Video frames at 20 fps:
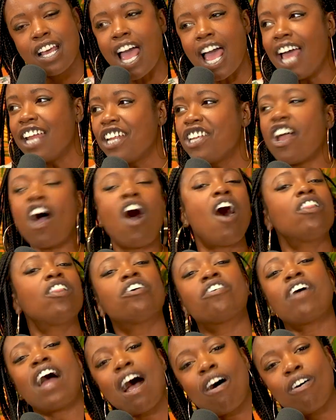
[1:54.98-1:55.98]
And y'all
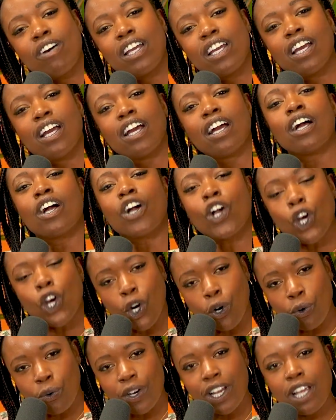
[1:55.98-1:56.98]
are out here
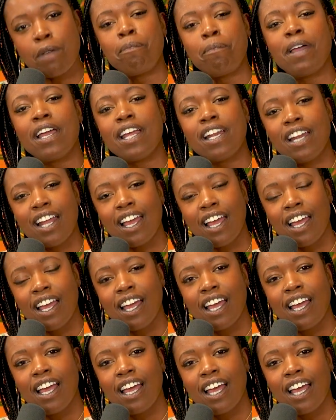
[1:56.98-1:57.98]
creeping
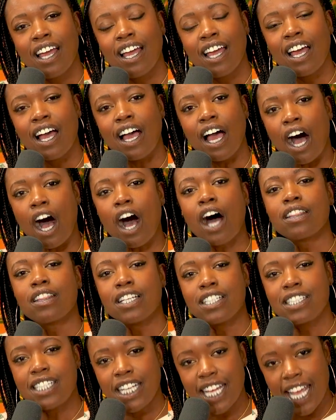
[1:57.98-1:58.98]
on
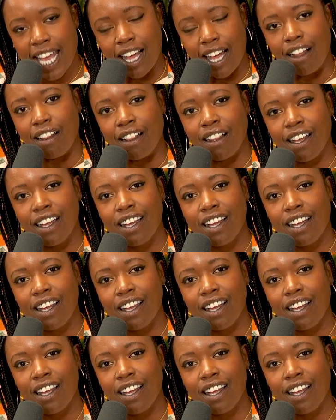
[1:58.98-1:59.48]
the DL.